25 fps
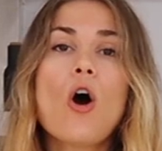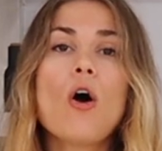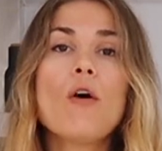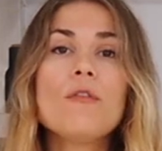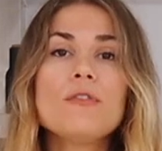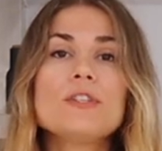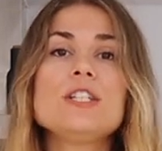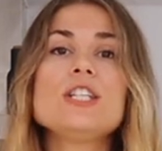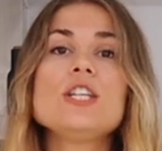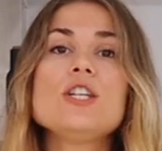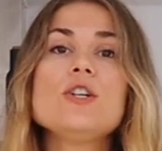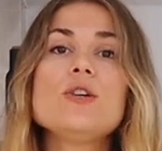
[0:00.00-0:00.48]

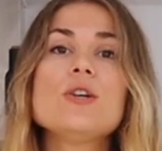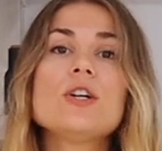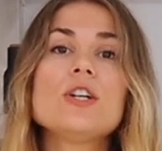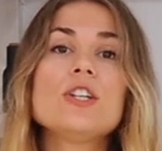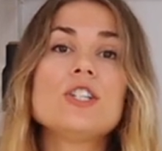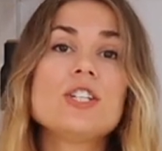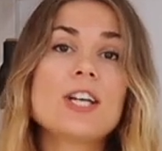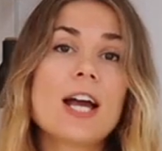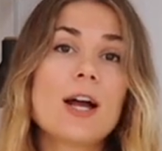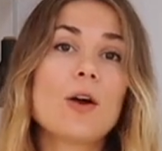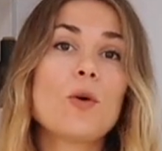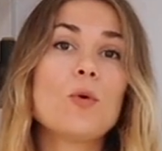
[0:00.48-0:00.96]
Obviously you
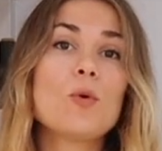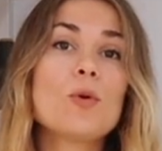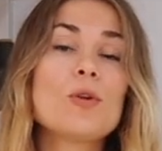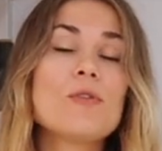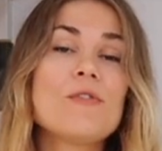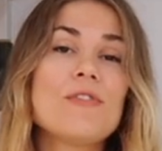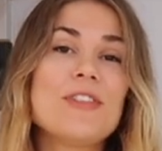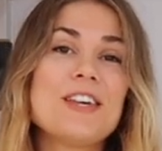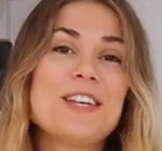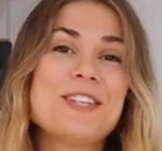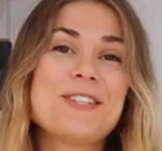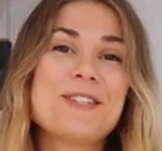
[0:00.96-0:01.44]
can check
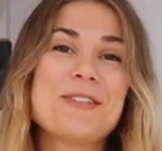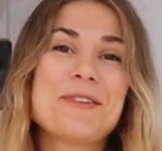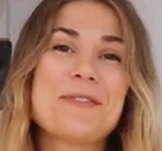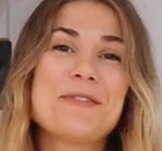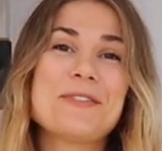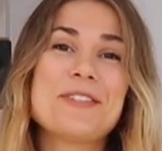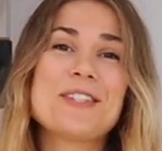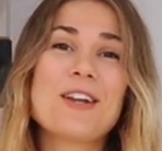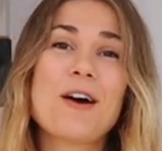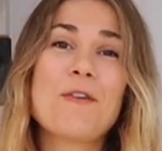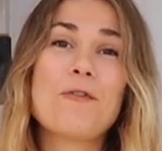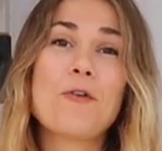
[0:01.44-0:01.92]
all of this sort
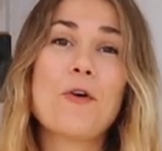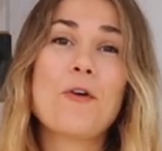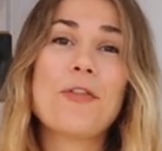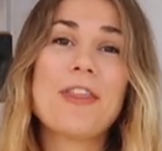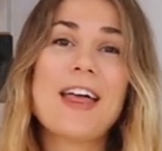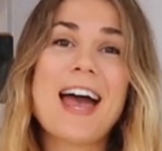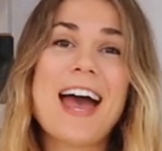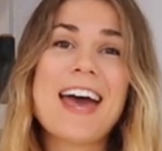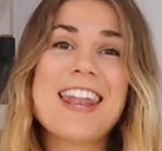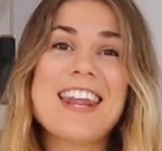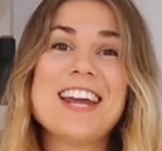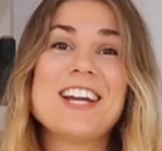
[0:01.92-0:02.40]
of stuff
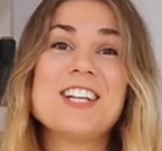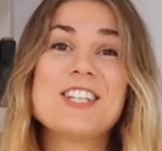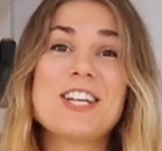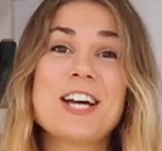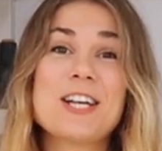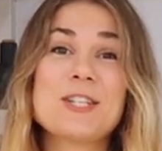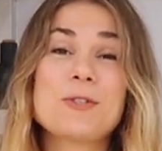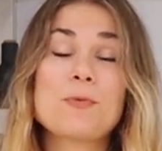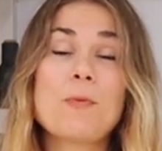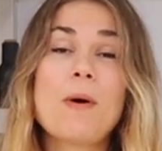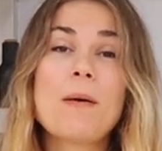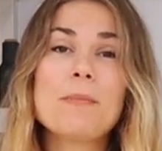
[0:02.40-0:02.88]
on the
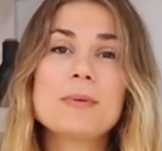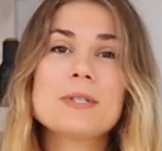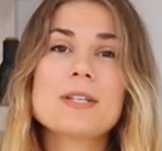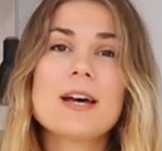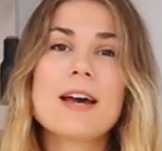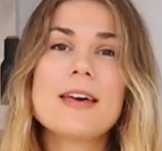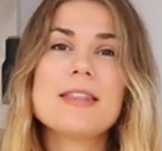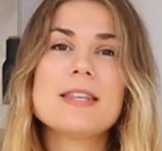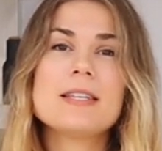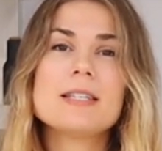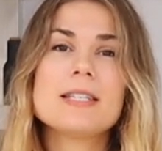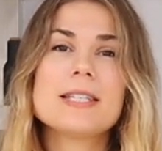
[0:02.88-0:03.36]
NHS
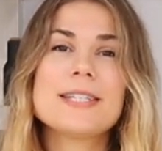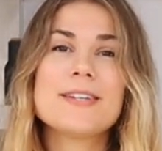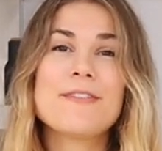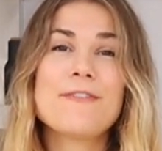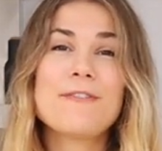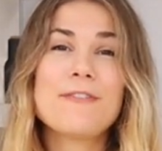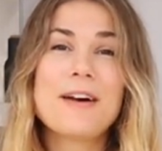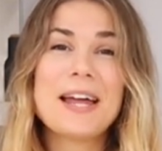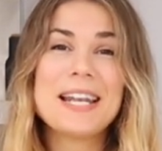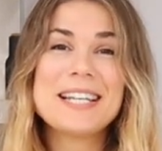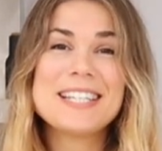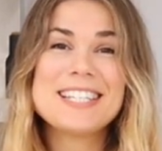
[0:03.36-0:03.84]
website. This is
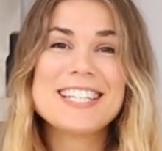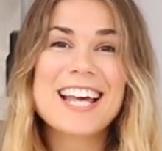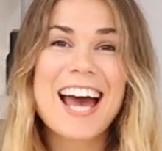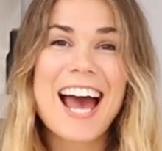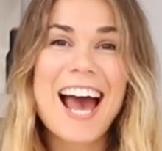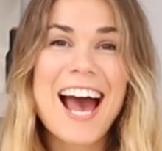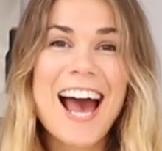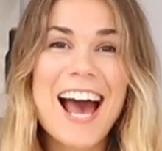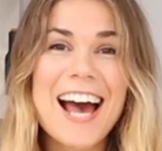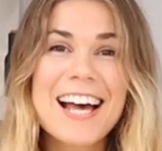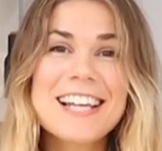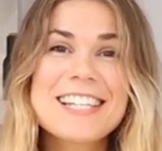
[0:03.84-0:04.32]
a
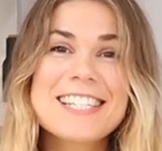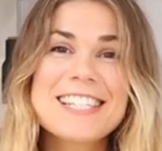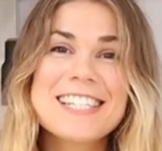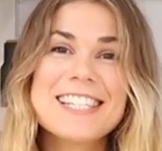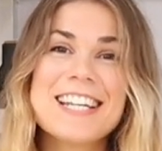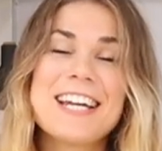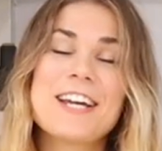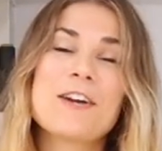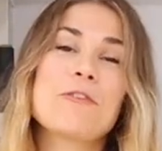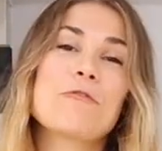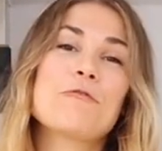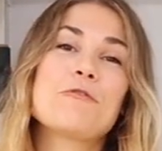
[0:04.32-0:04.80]

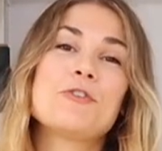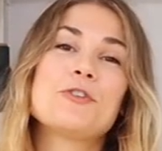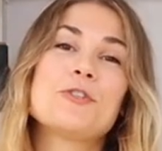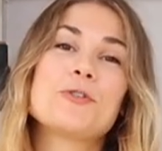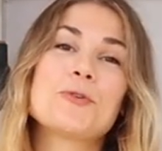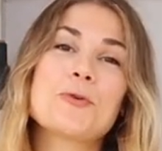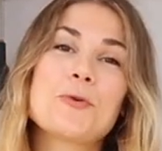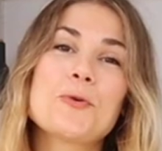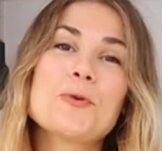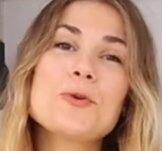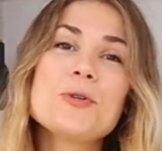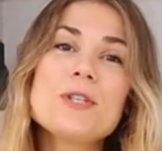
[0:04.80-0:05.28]
fantastic
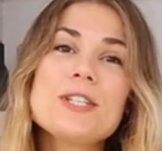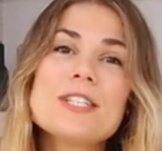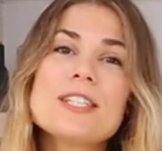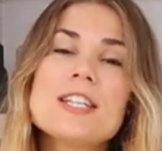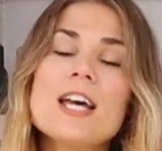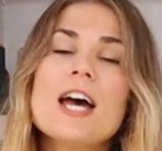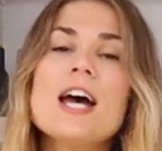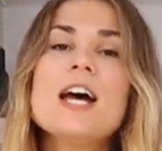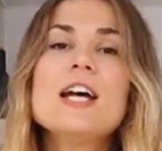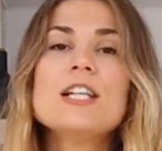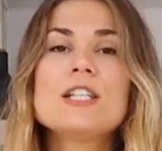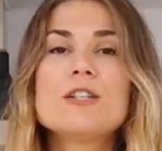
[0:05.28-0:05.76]

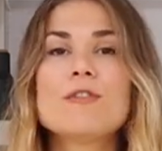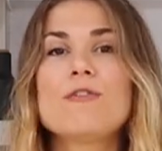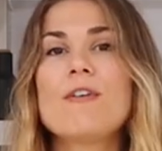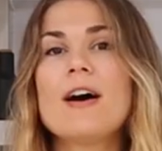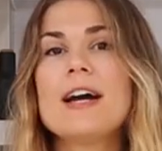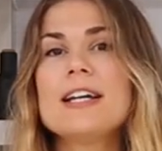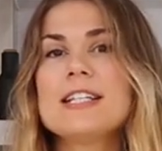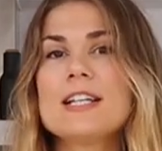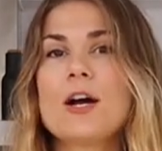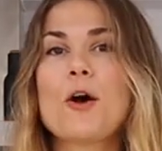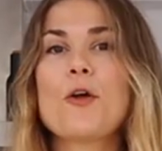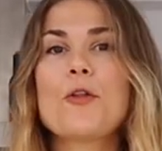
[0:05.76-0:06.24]
resource to
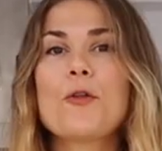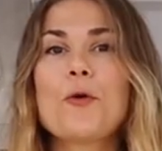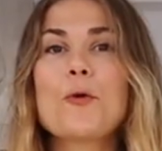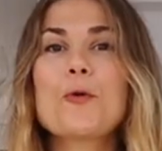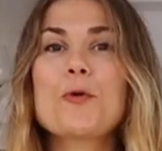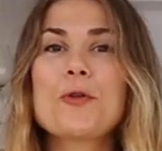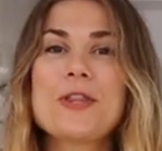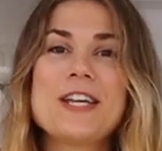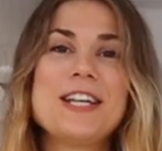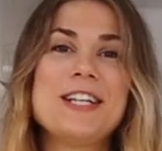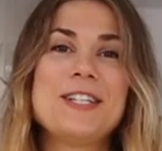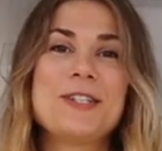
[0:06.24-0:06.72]
find out
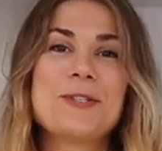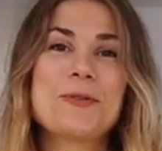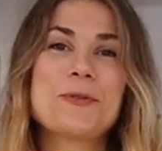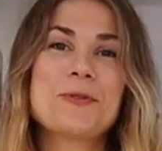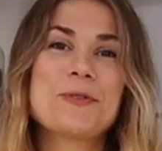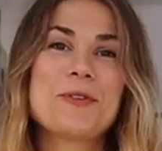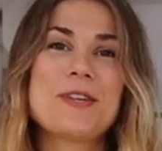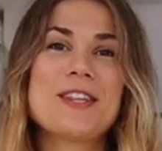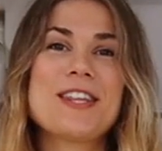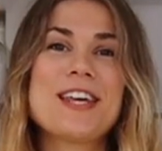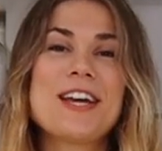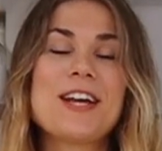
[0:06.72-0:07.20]
all these
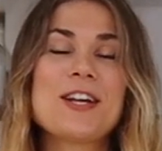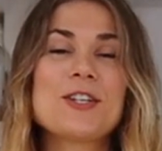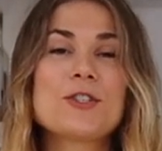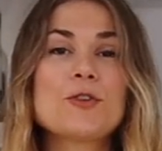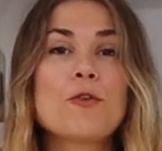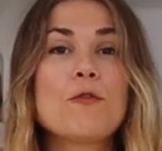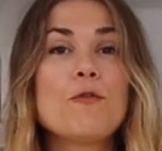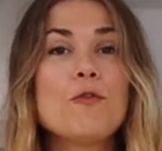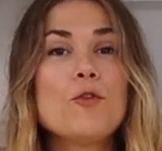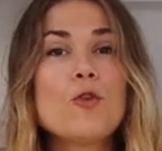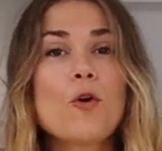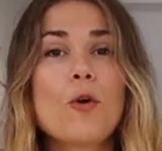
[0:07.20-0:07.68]
sorts of
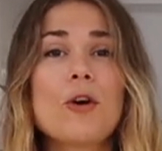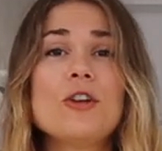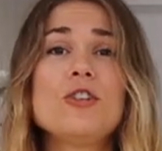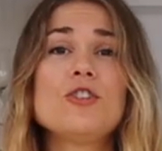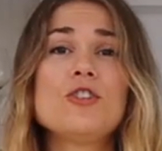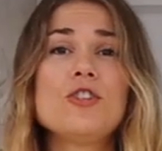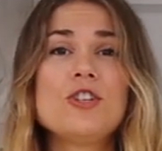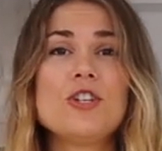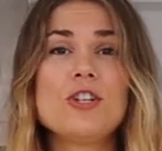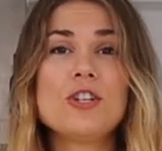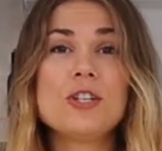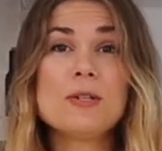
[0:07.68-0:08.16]
things of not
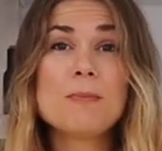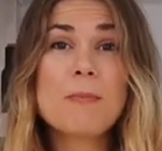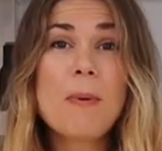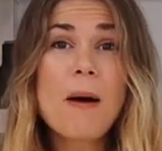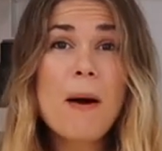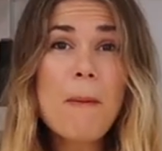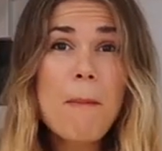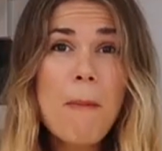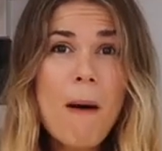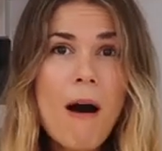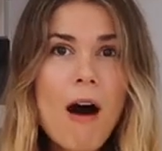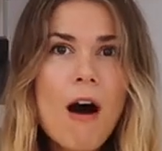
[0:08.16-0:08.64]
introduced.
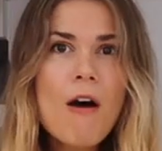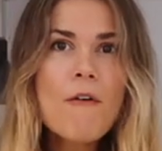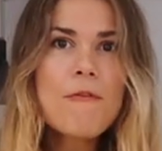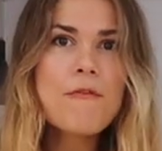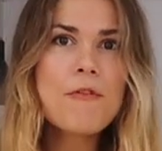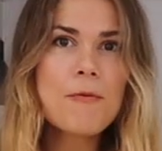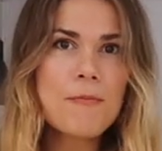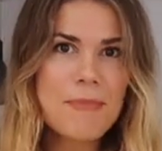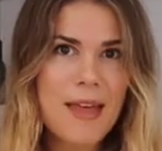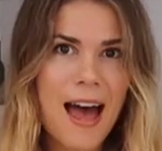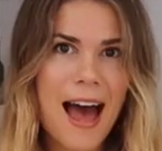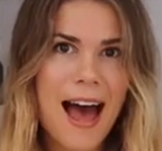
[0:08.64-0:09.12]
But
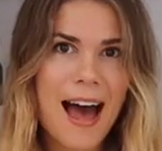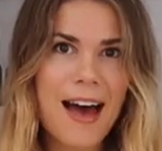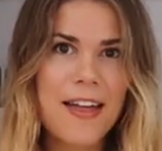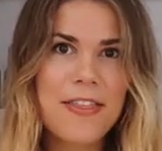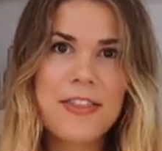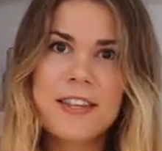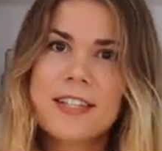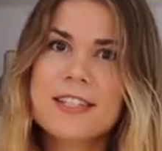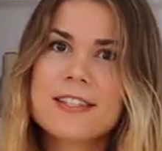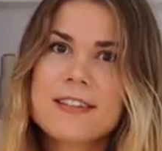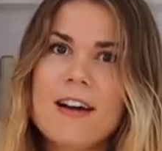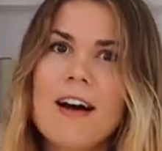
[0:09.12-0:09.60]
apart from
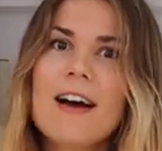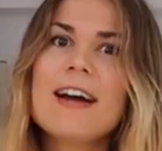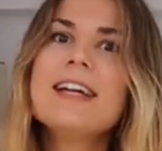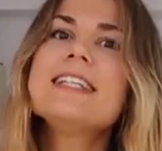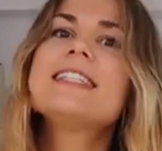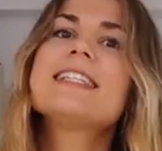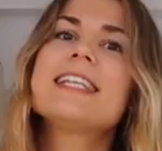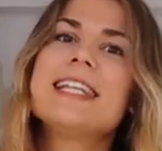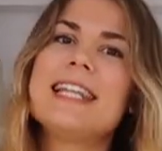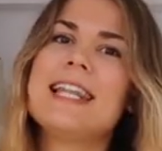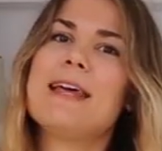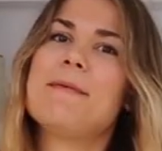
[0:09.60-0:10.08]
that, the
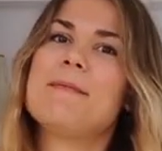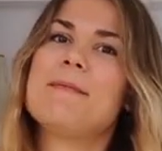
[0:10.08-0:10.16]
sky's the